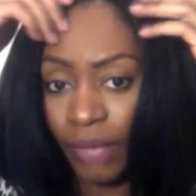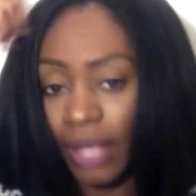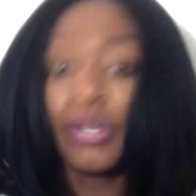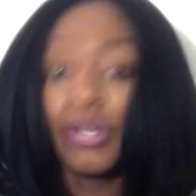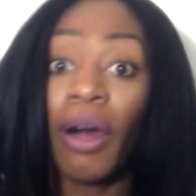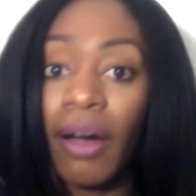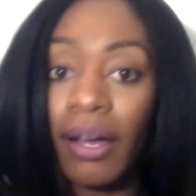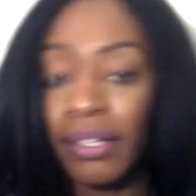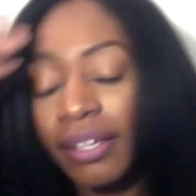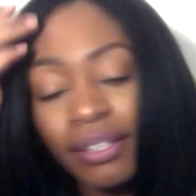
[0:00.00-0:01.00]
y'all
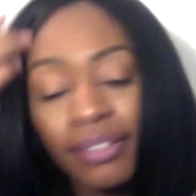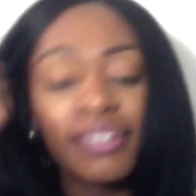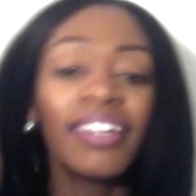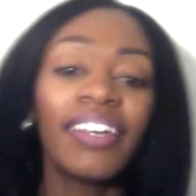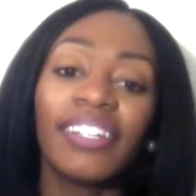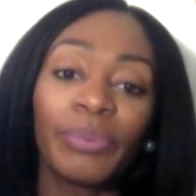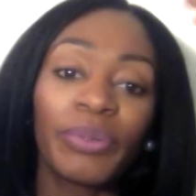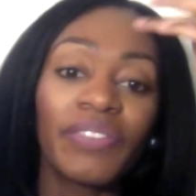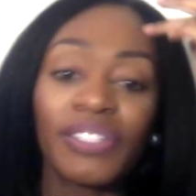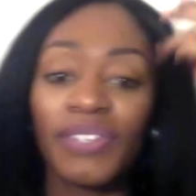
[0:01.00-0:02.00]
in the
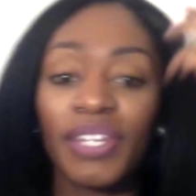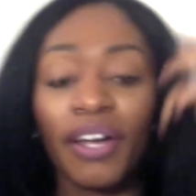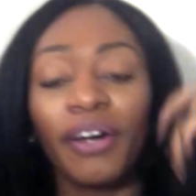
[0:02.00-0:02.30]
previous video